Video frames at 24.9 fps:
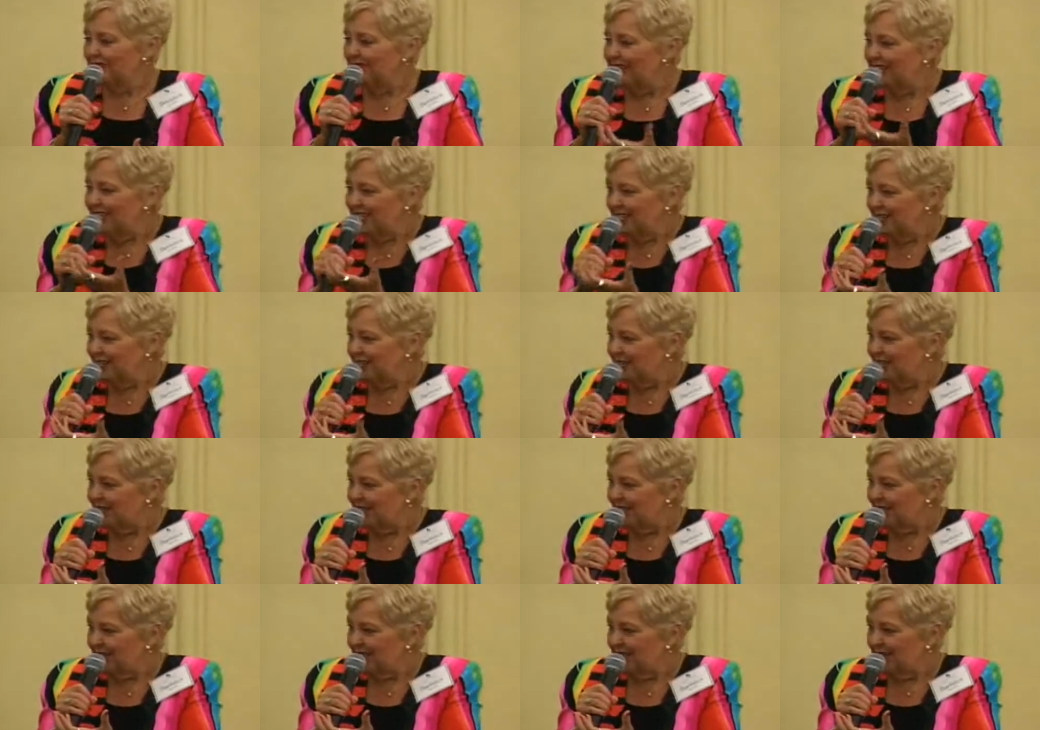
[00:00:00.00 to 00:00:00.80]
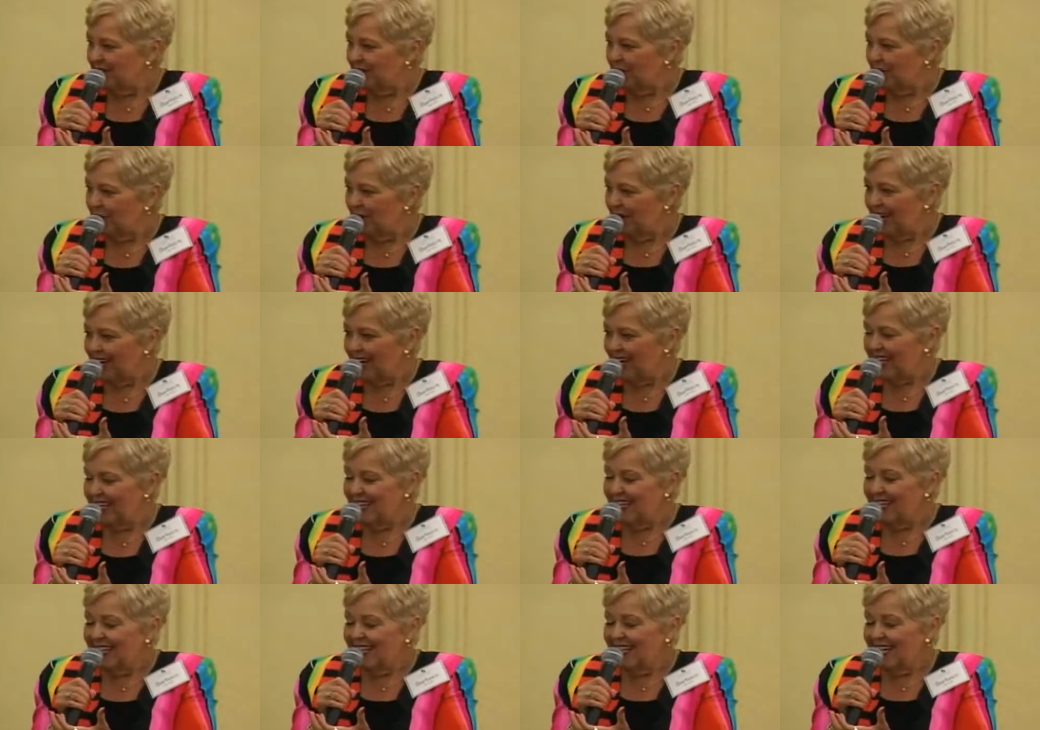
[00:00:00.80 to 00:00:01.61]
leaders in a
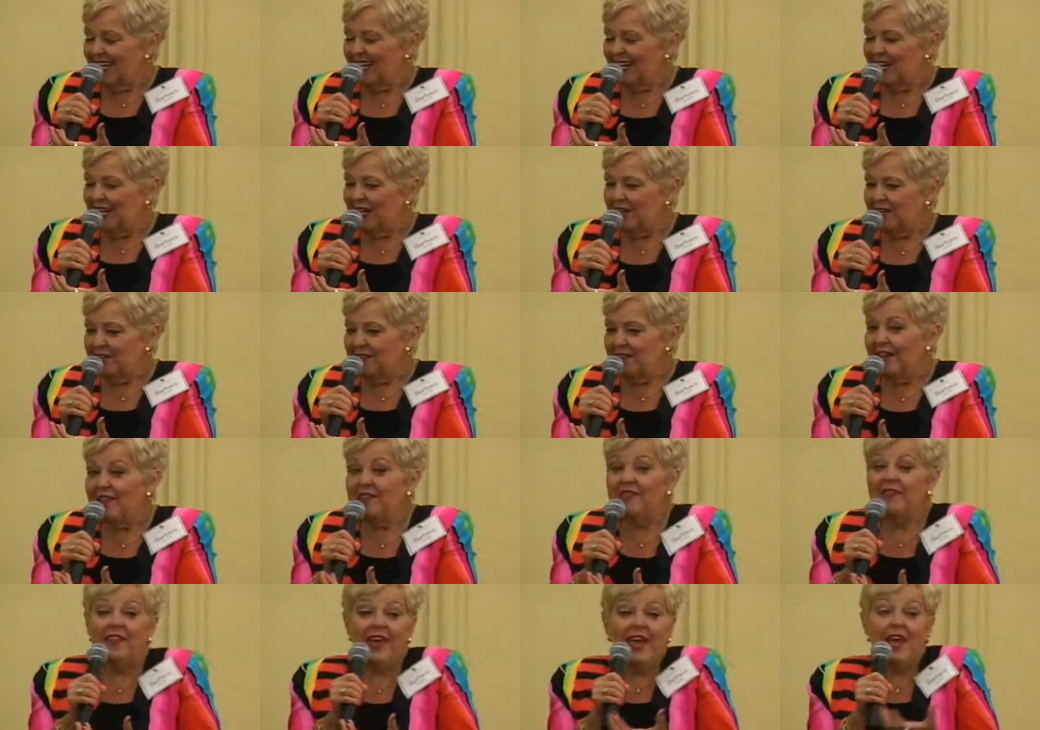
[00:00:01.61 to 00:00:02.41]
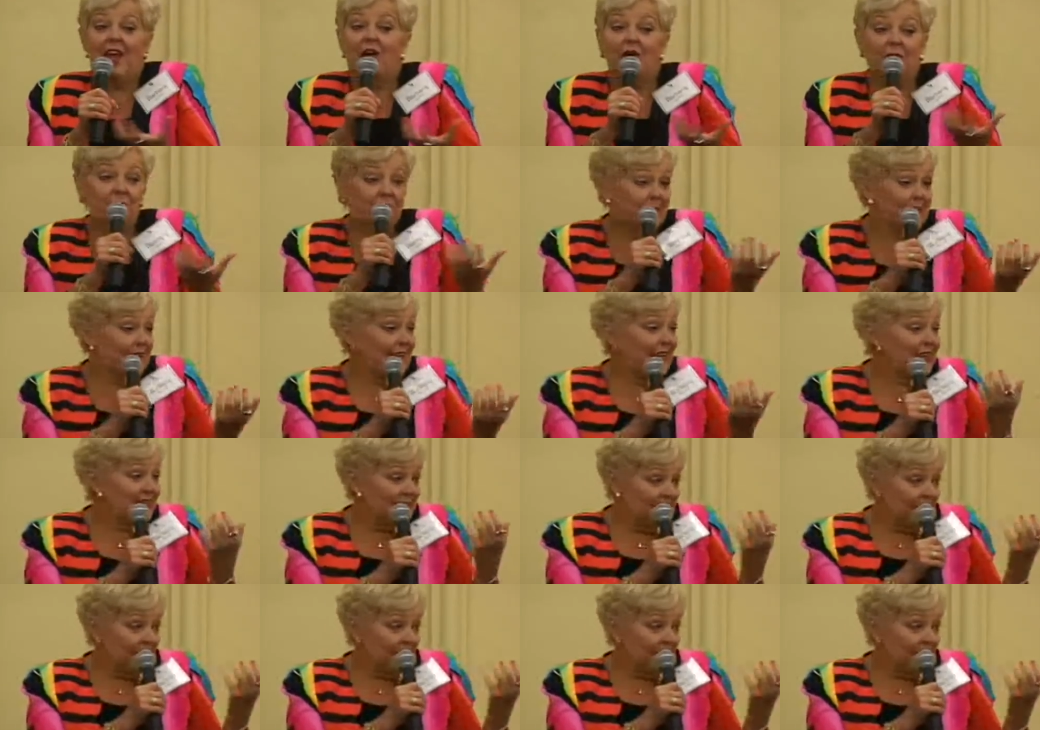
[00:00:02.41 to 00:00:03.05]
way that they are winning